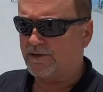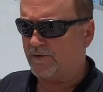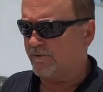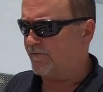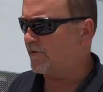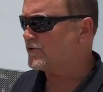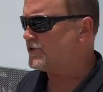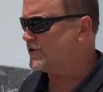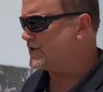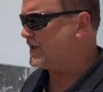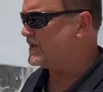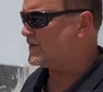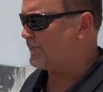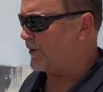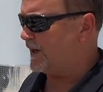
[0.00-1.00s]
so first you
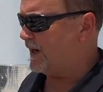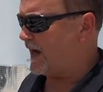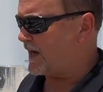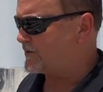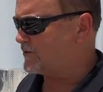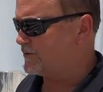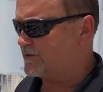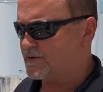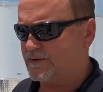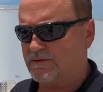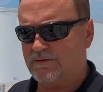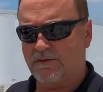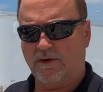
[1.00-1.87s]
see spring axles,